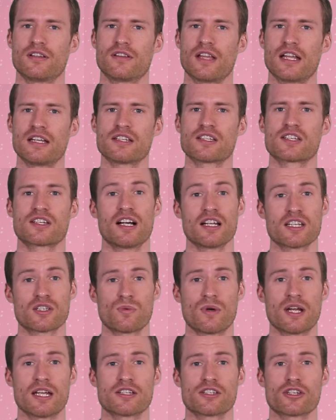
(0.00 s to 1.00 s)
They
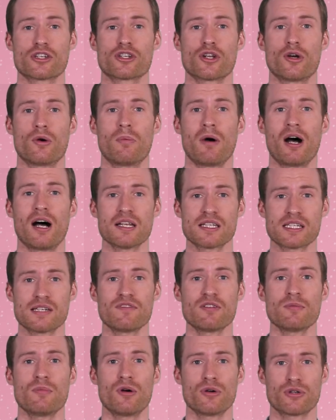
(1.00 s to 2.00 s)
discuss ways to show
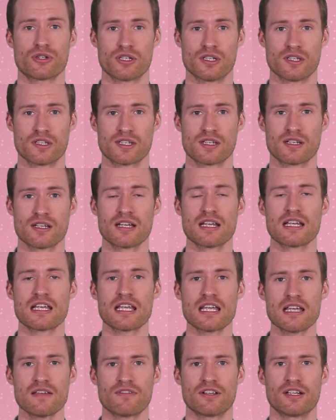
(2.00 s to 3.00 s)
positive emotions
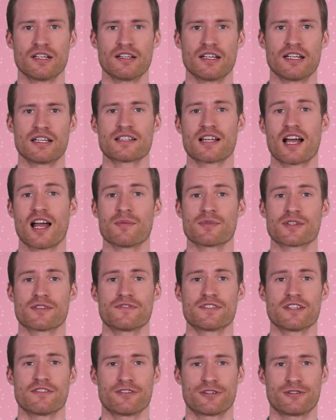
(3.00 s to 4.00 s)
even in times
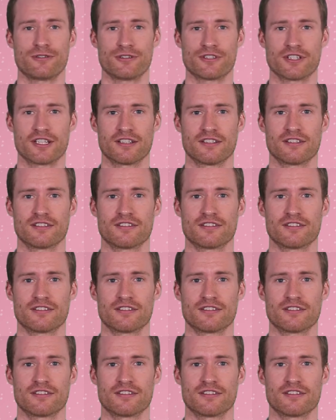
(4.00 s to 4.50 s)
of difficulty.